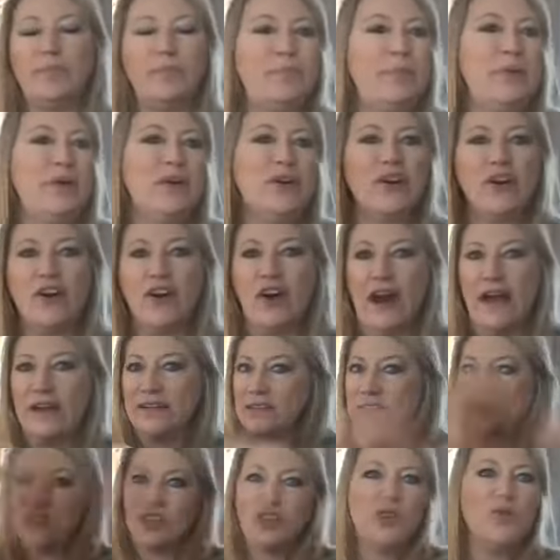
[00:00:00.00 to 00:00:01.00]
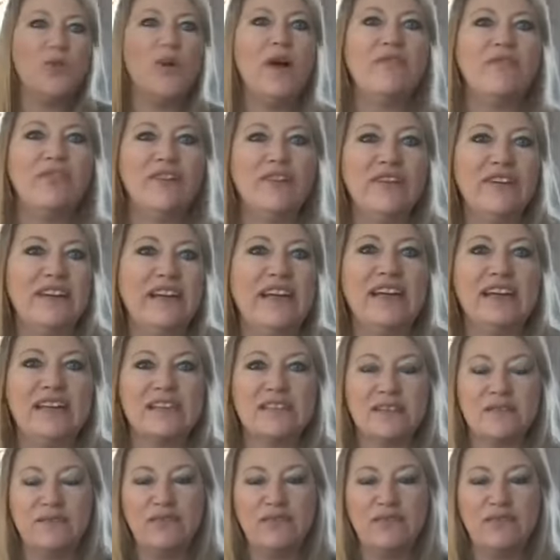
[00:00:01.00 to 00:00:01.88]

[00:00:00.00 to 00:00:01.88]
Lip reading: bureaucrats or whoever it is,